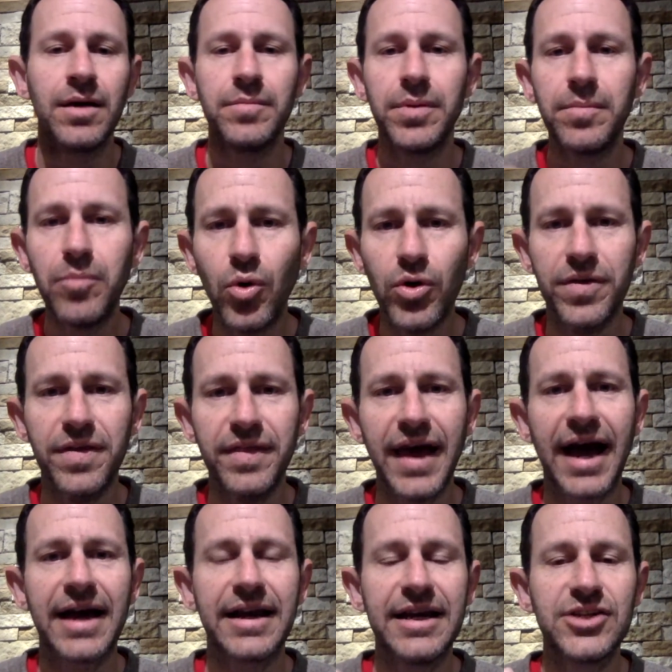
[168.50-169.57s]
But more than
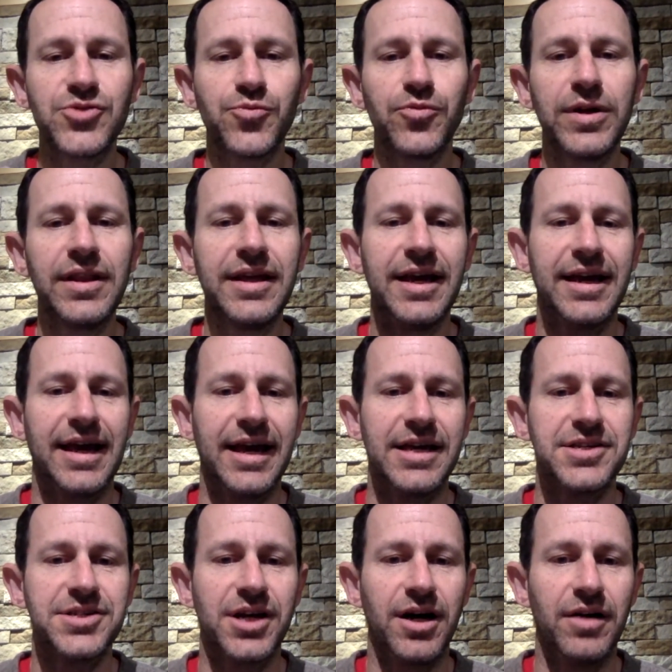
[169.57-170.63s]
that, it's really a
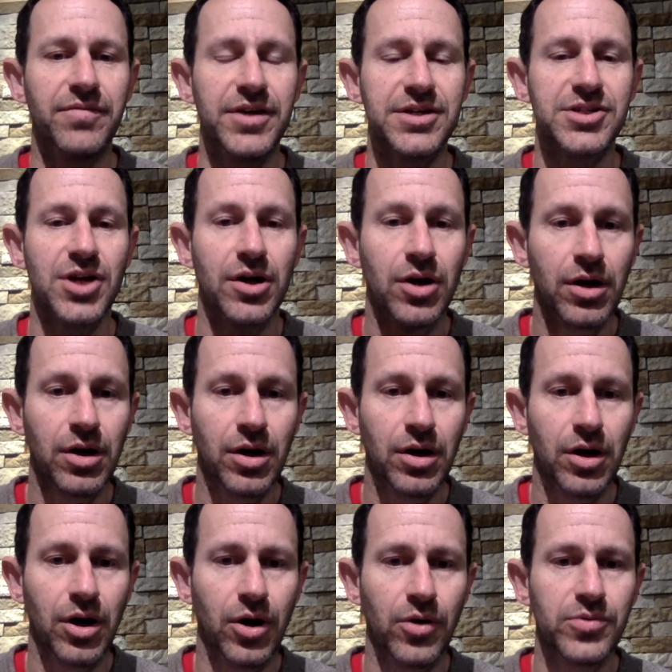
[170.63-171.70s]
case of this
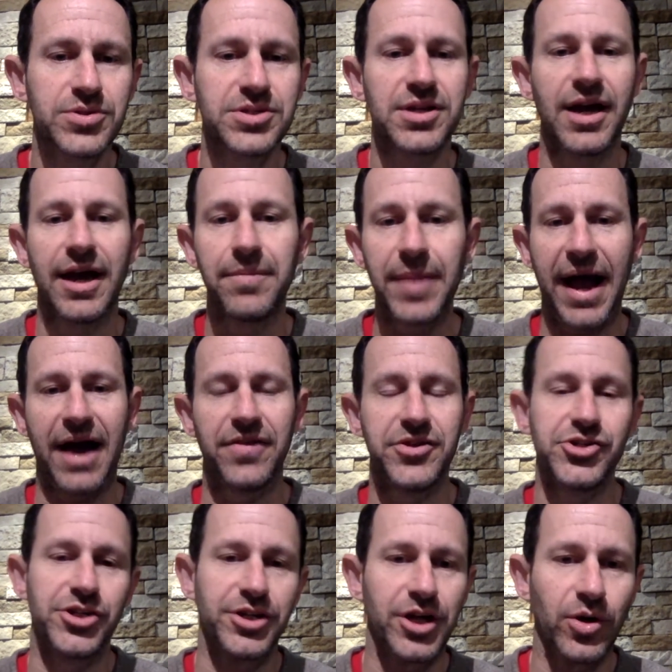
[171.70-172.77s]
host and
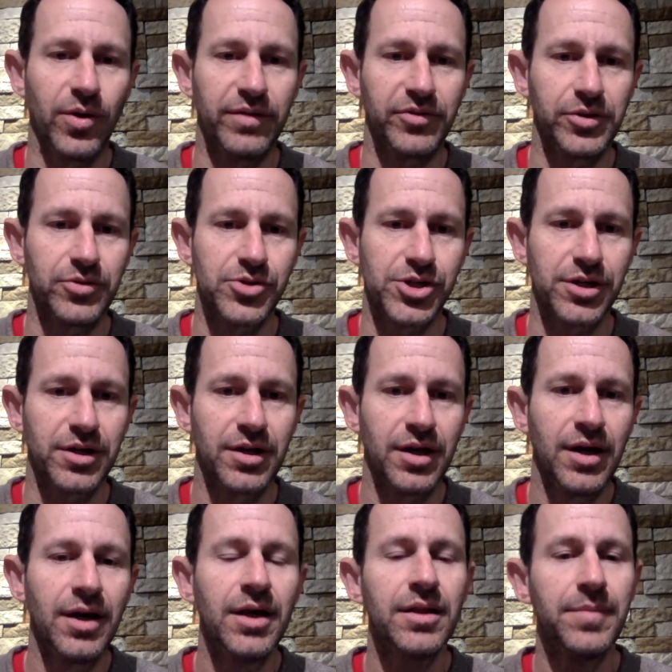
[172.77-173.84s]
pathogen coevolution.
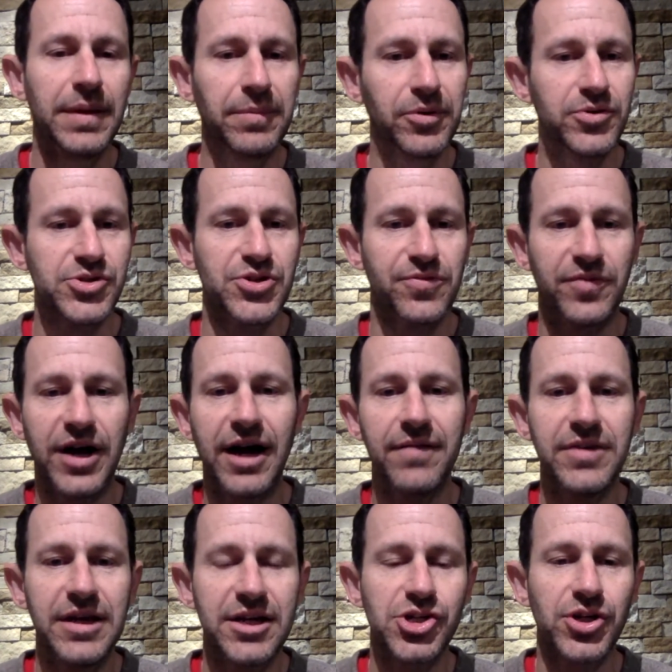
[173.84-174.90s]
The people who survive
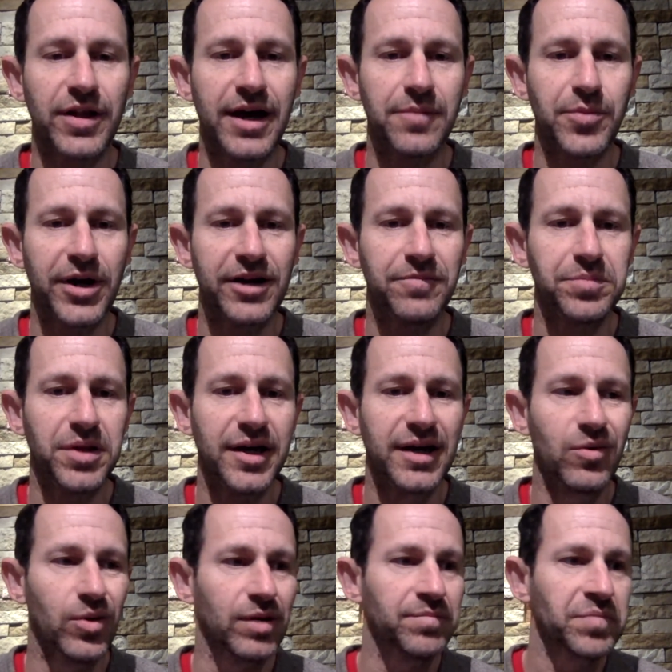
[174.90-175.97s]
the initial outbreak of plague,
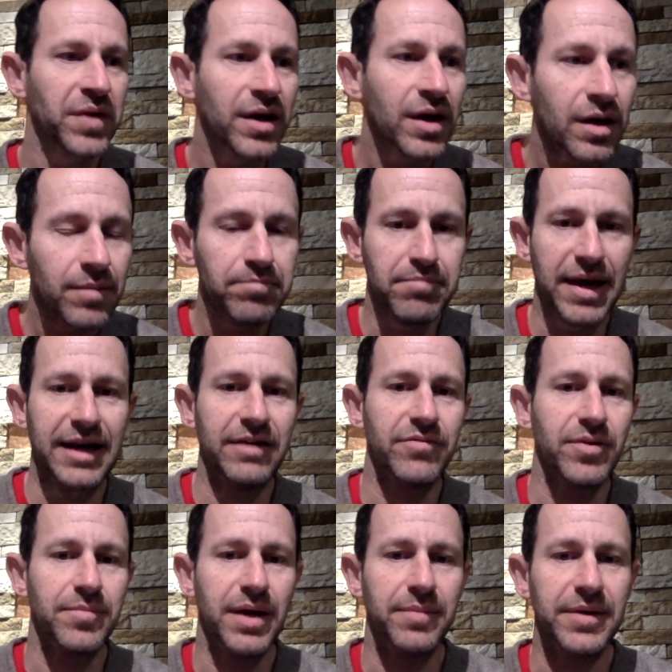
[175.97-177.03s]
well, many of them
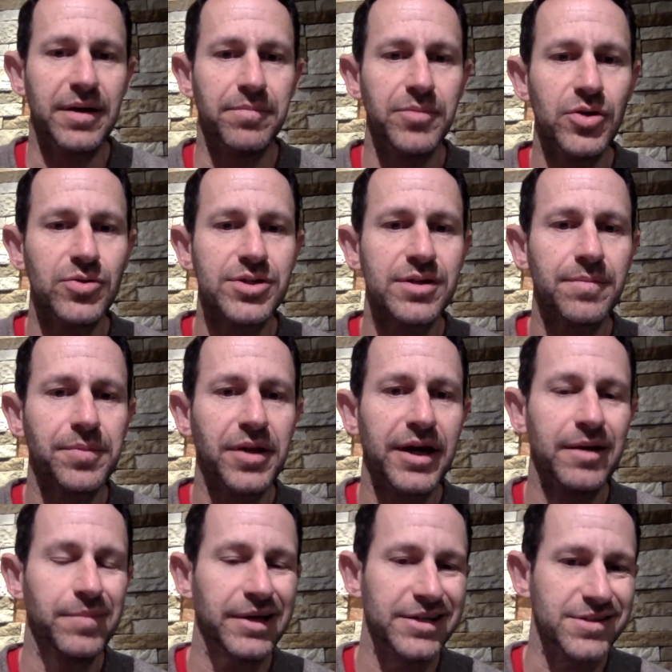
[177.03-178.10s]
may be immune to the plague
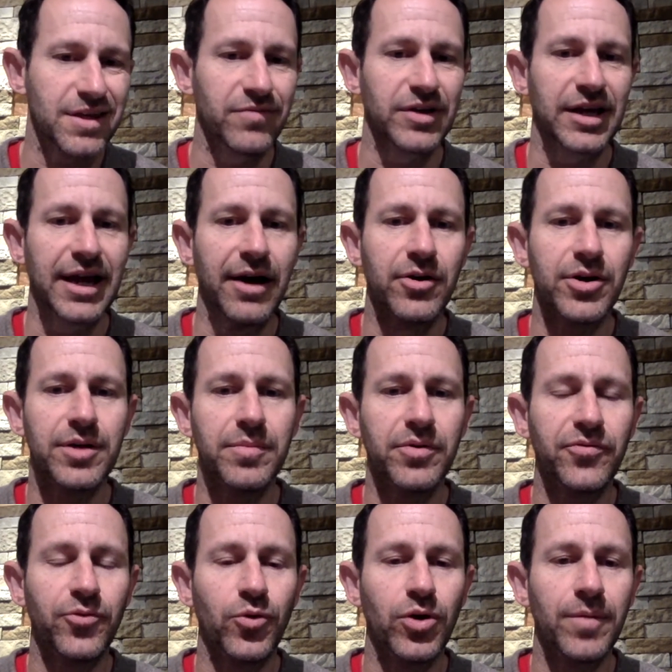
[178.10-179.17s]
because they've encountered it
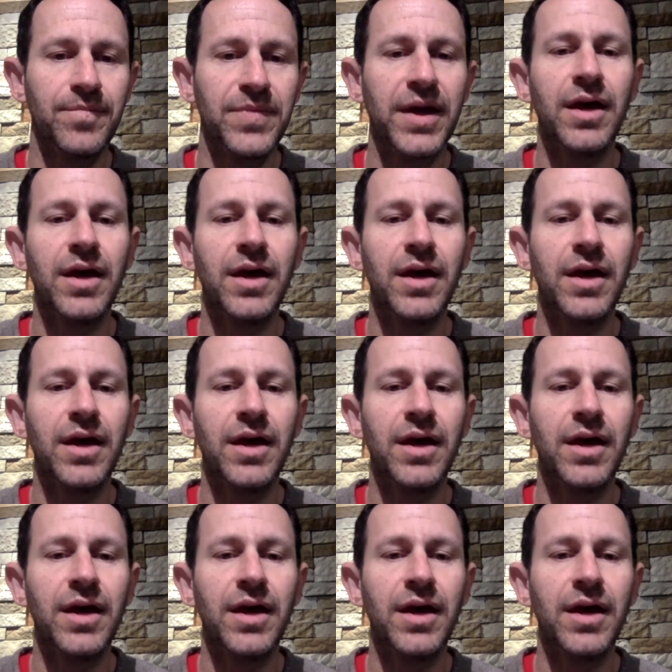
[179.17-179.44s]
before.